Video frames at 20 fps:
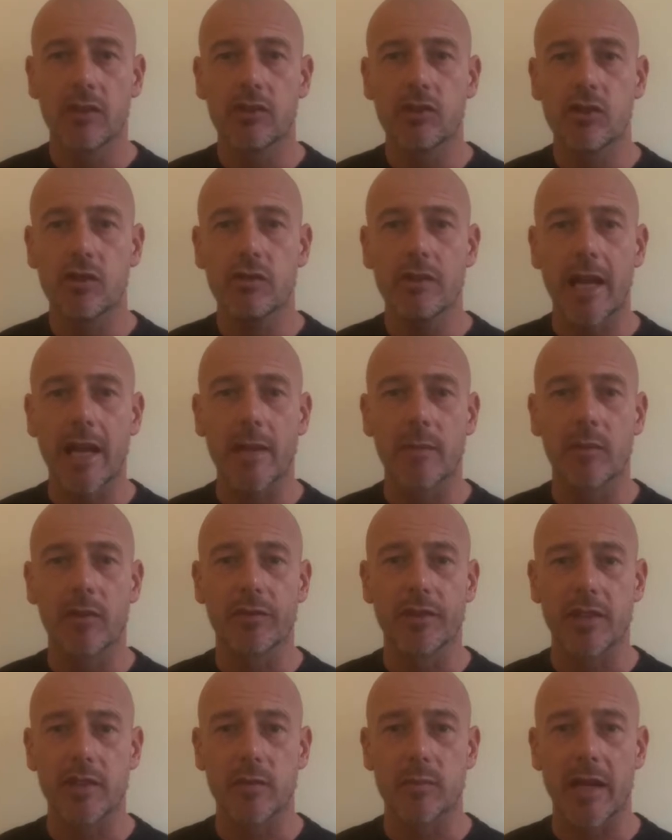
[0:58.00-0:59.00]
The dual aim
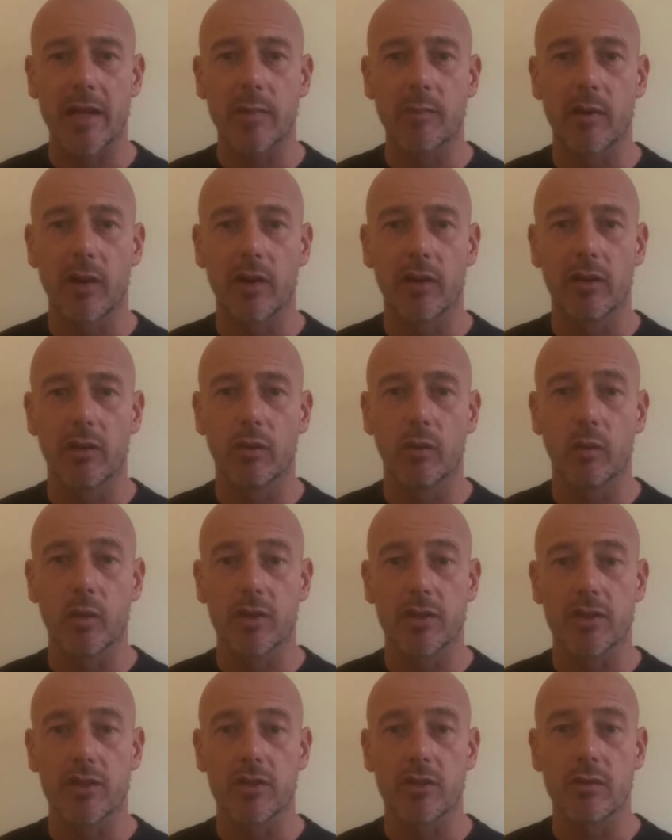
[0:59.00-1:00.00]
of this paper
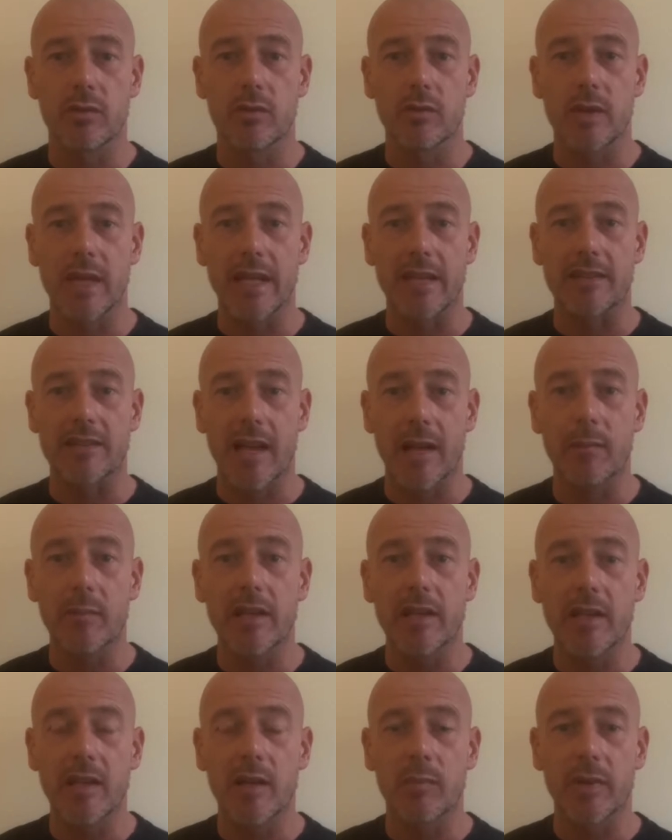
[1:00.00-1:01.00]
was to
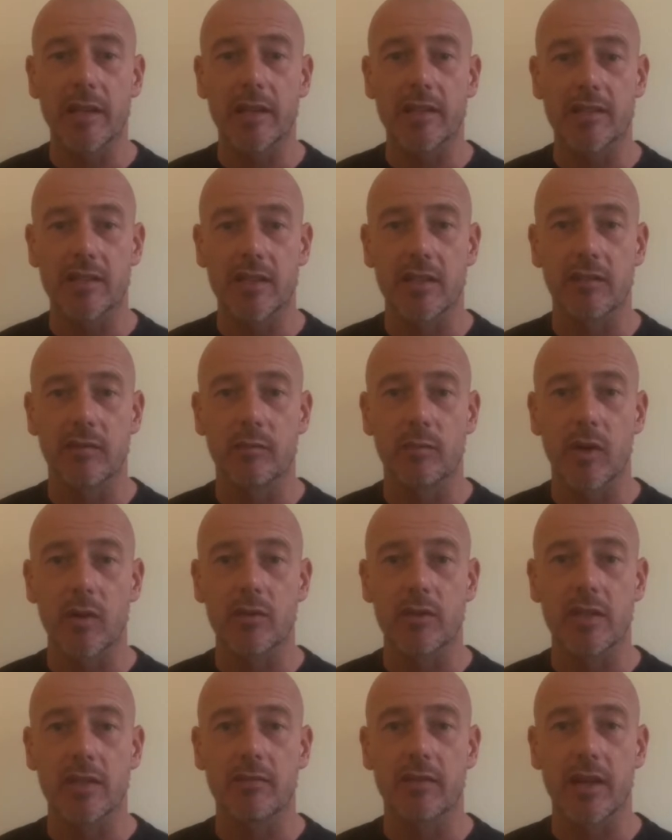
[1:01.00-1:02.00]
examine the ability of
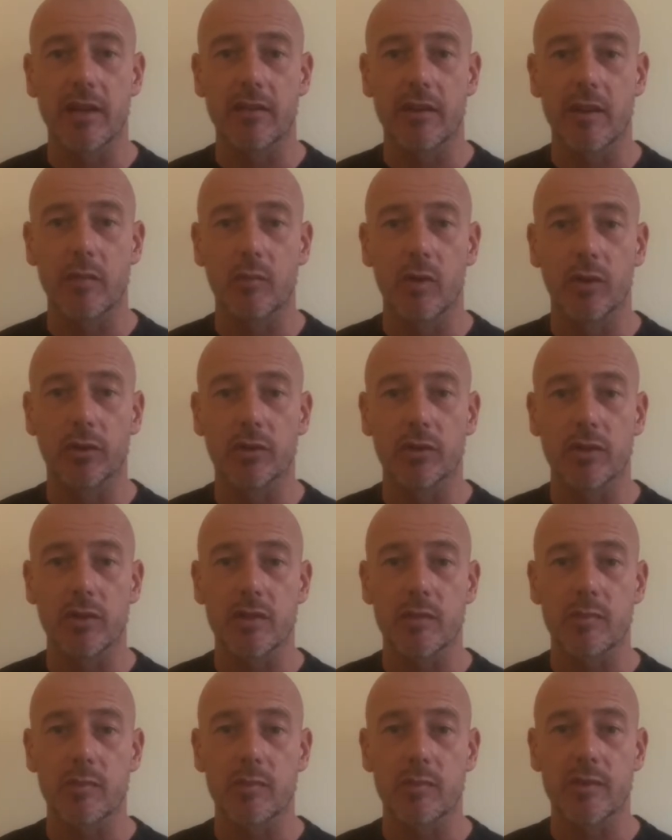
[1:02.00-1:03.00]
multivariate models
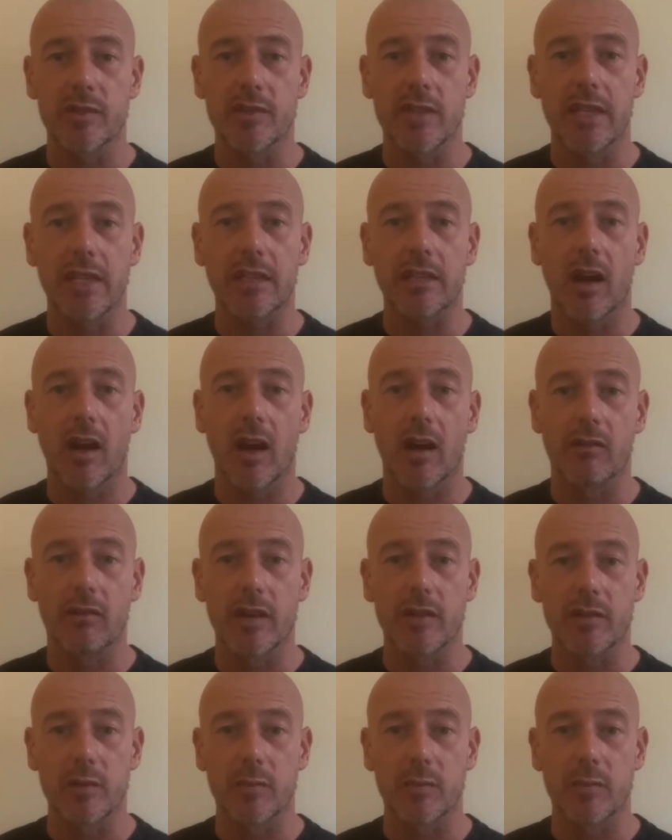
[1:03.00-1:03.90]
to predict the heart rate